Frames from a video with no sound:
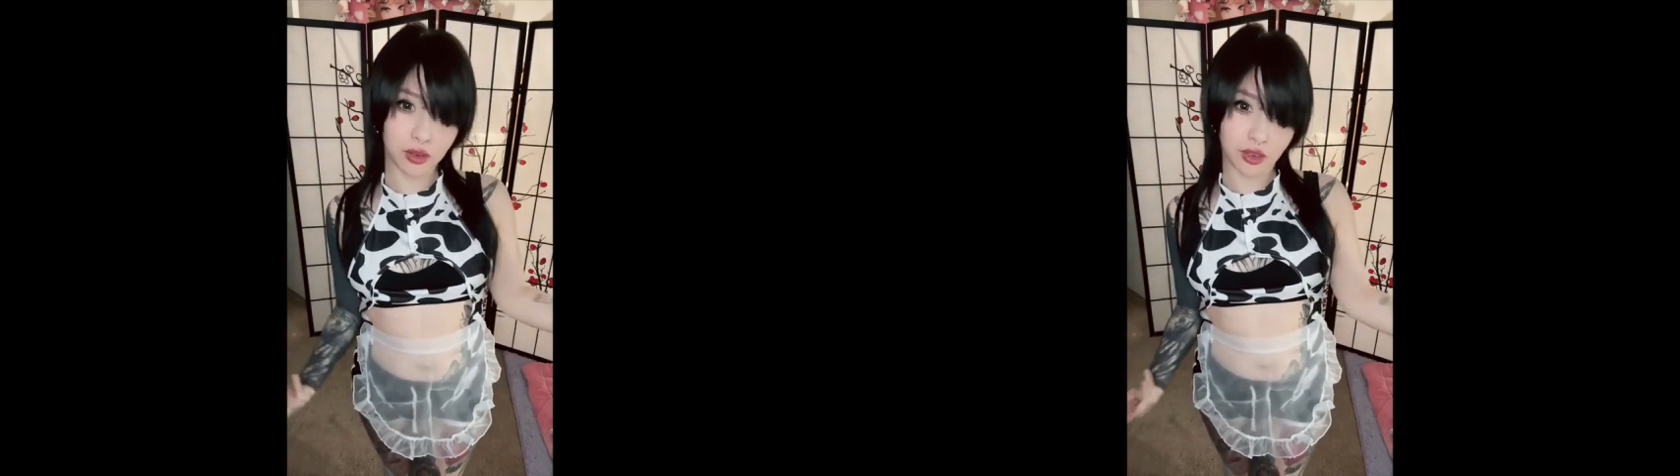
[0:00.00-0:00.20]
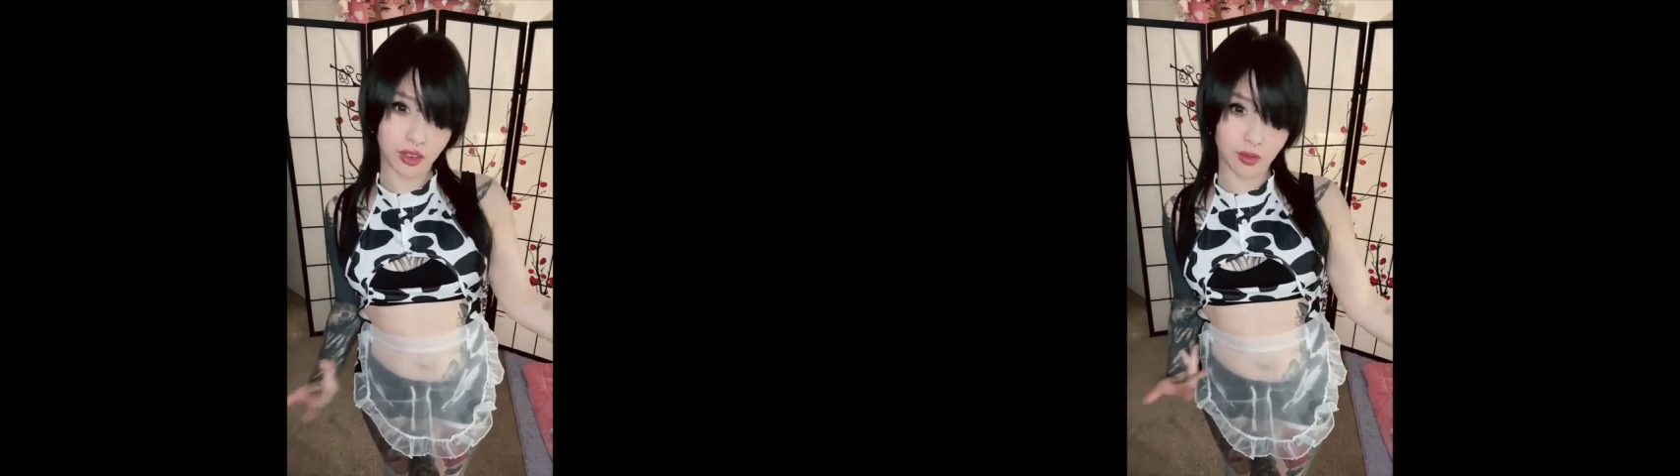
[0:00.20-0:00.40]

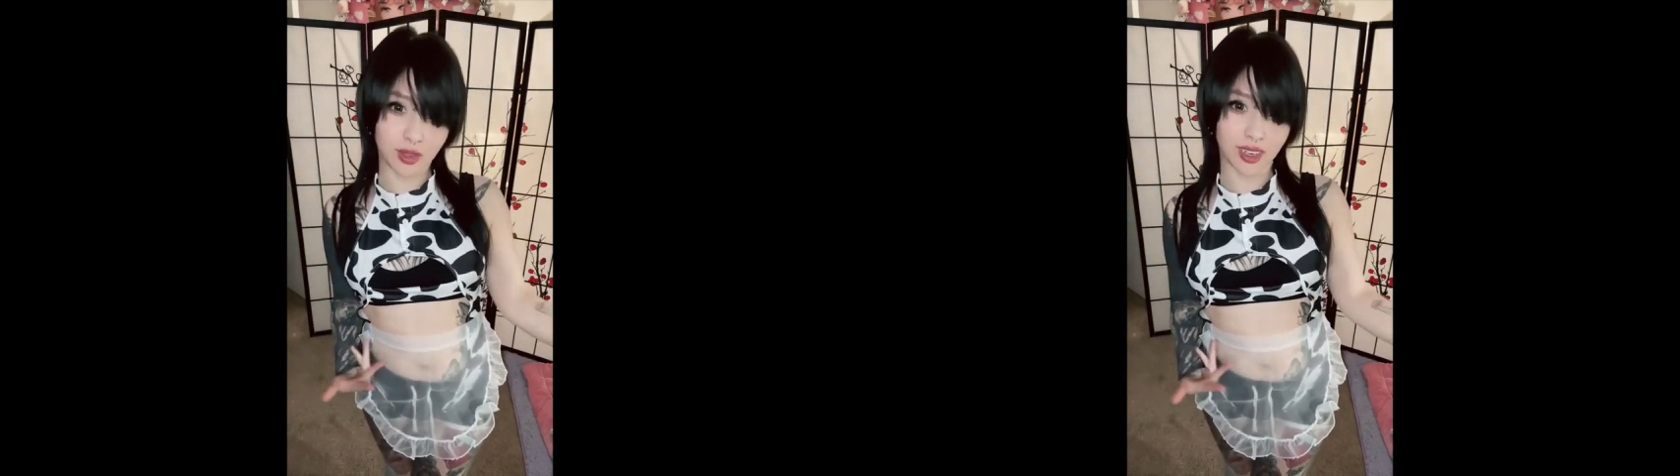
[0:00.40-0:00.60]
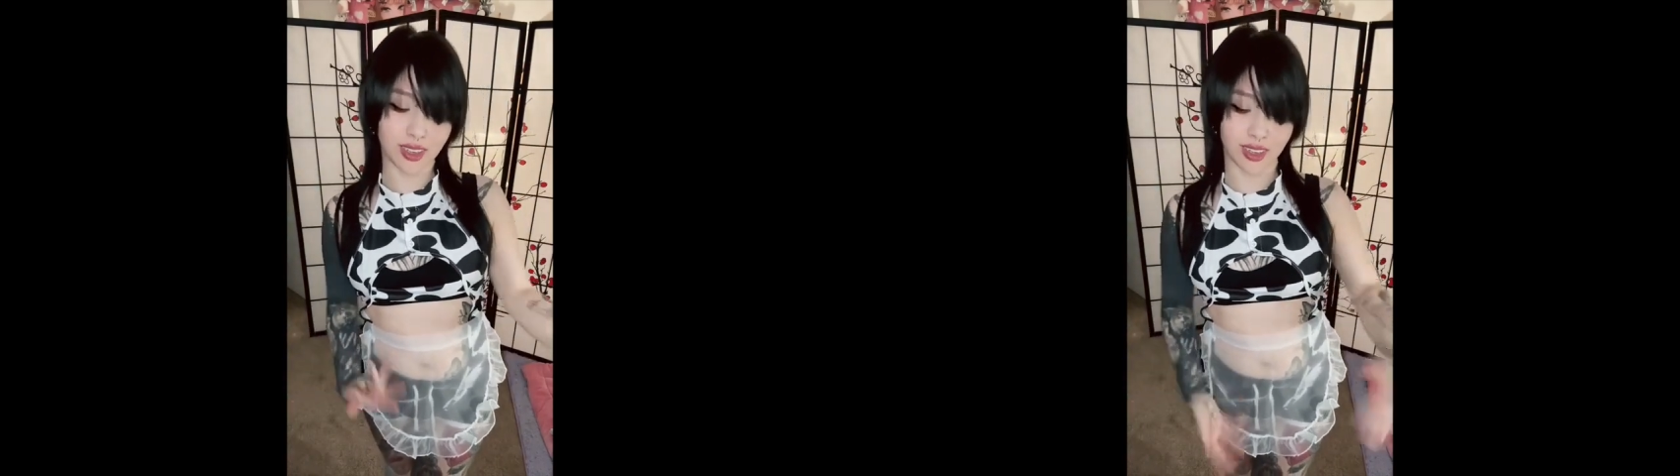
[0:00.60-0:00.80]
or
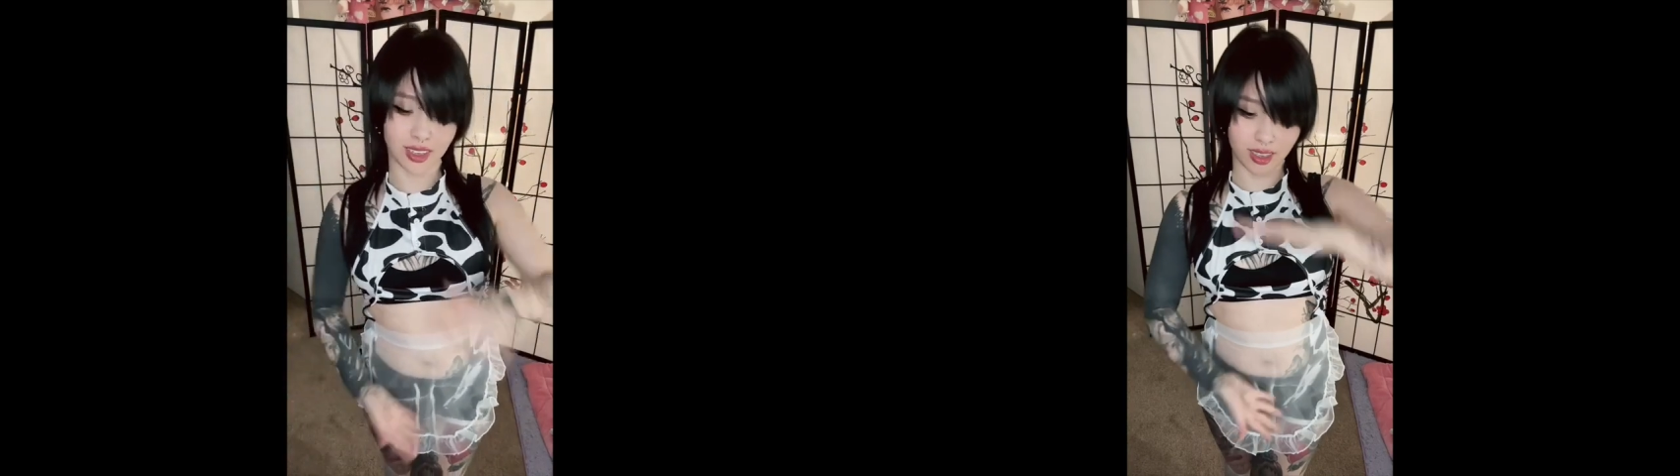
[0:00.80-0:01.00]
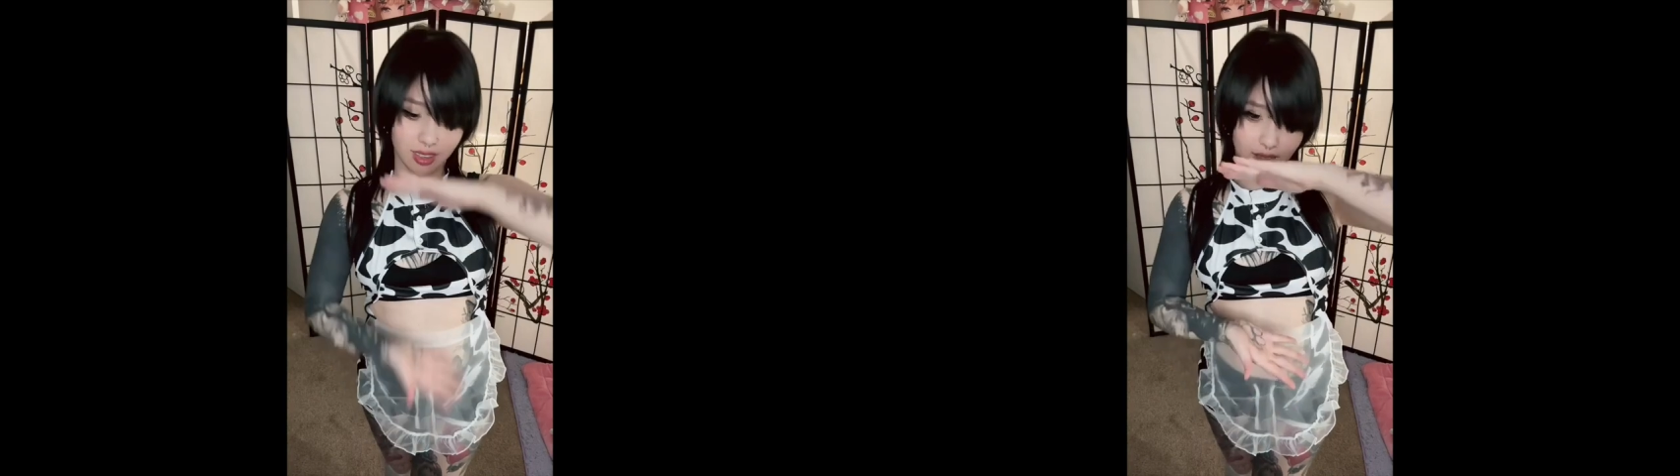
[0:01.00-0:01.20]
something,
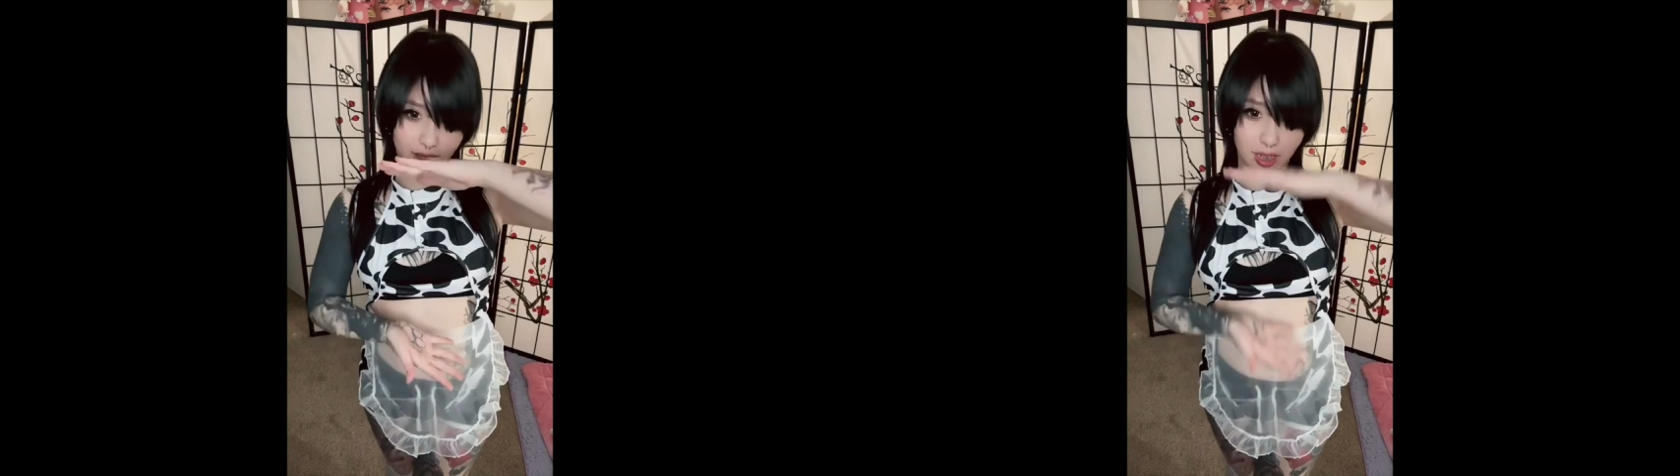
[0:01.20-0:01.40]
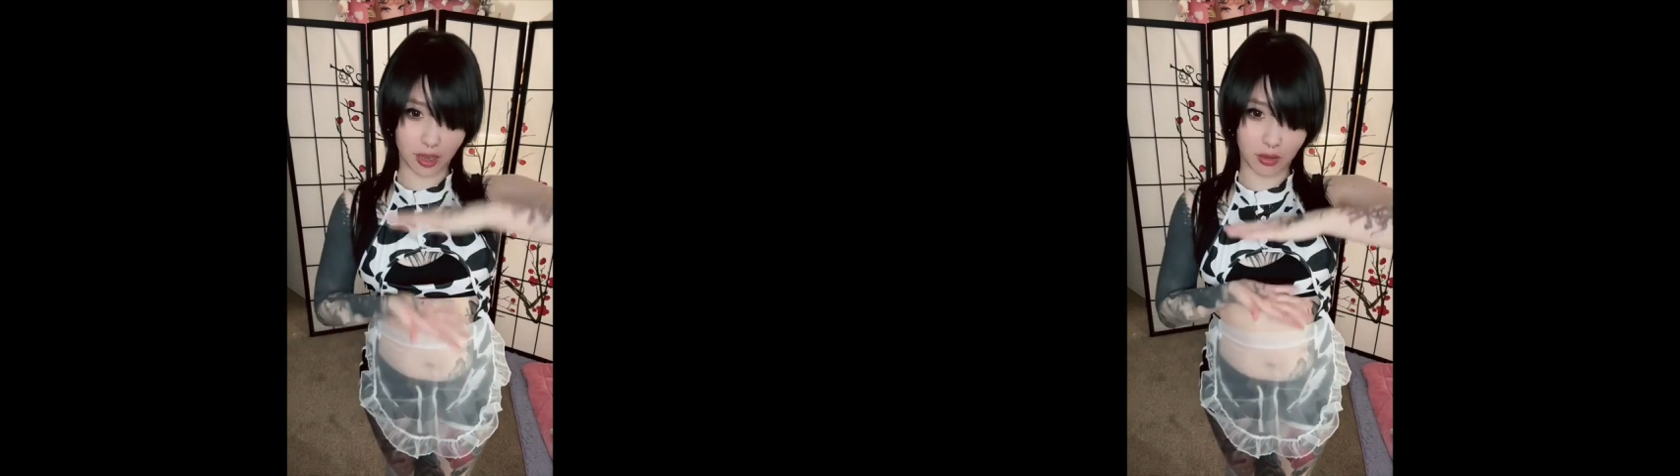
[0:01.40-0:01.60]
like
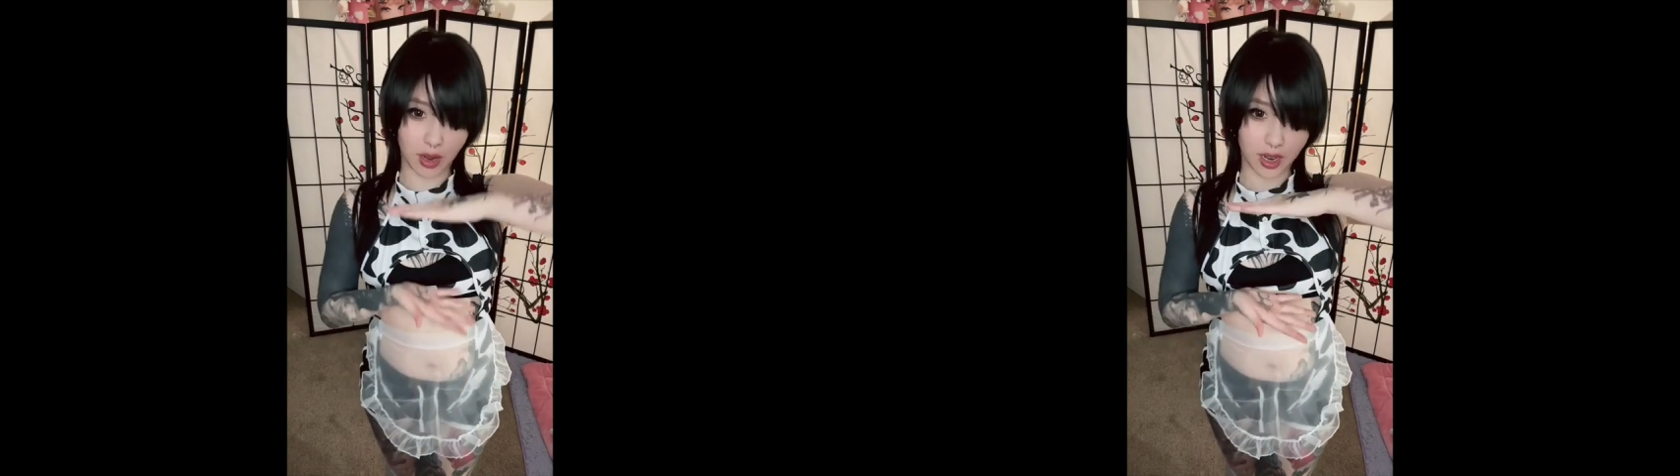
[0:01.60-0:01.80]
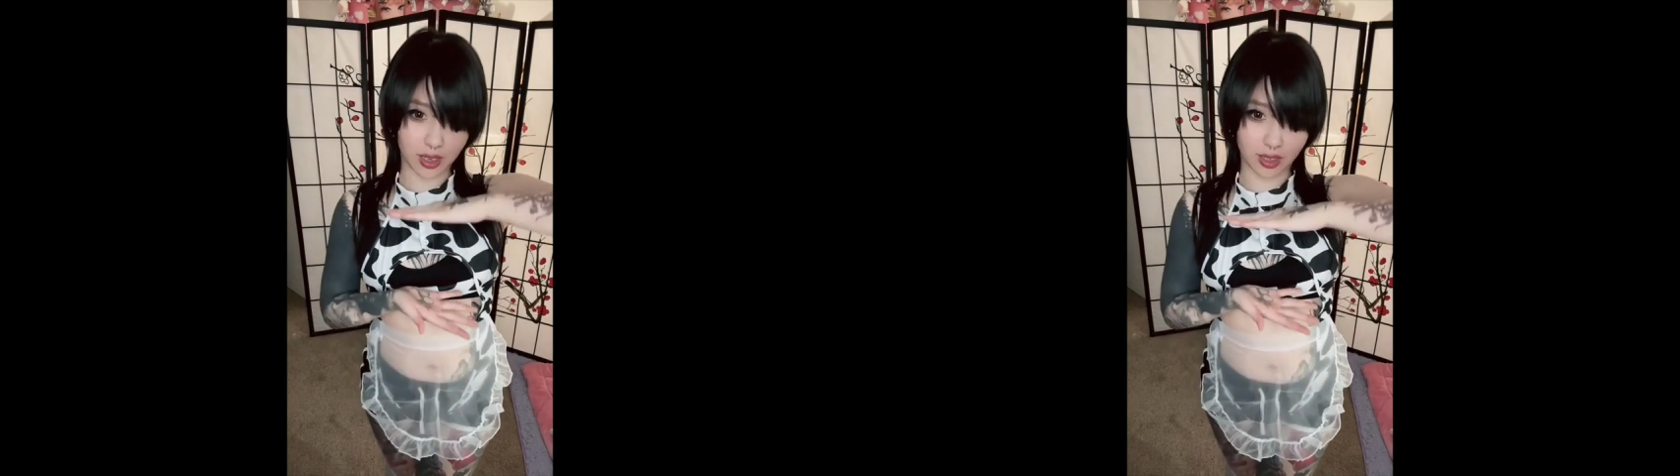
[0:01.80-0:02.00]

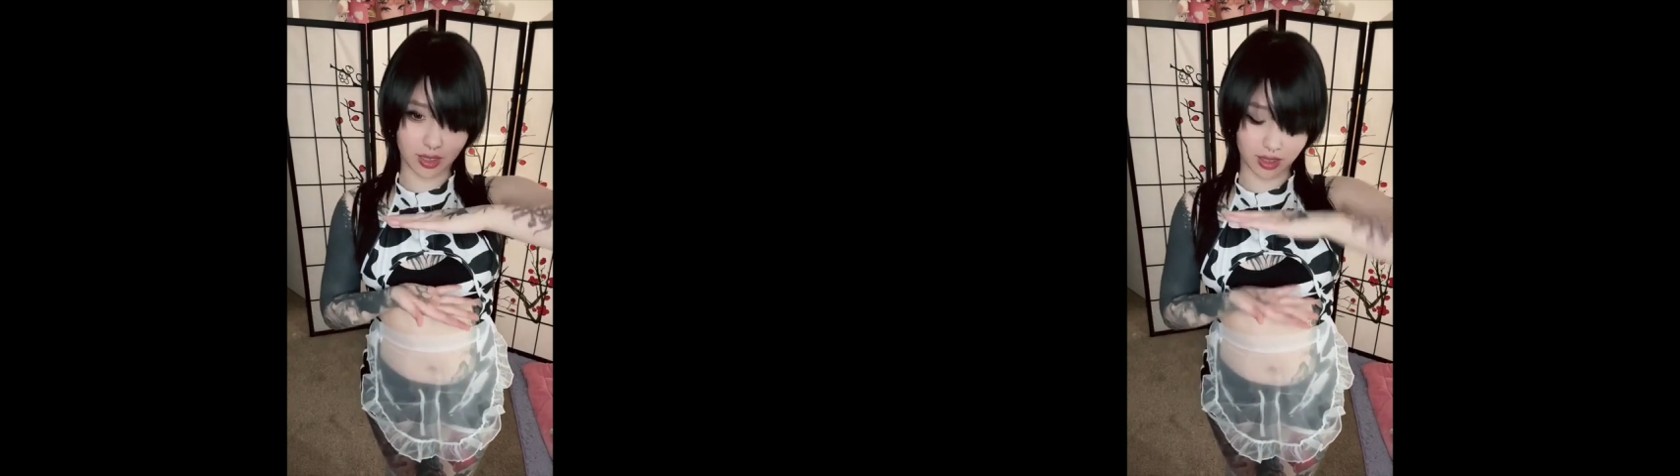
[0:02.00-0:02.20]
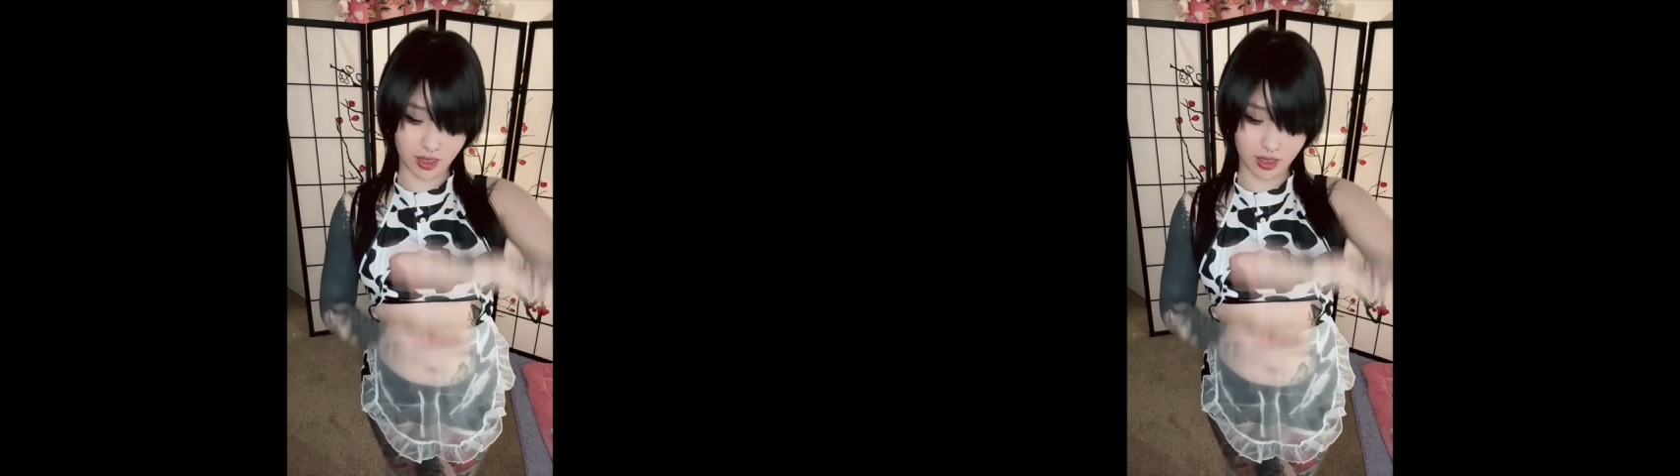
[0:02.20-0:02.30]
lengthwise.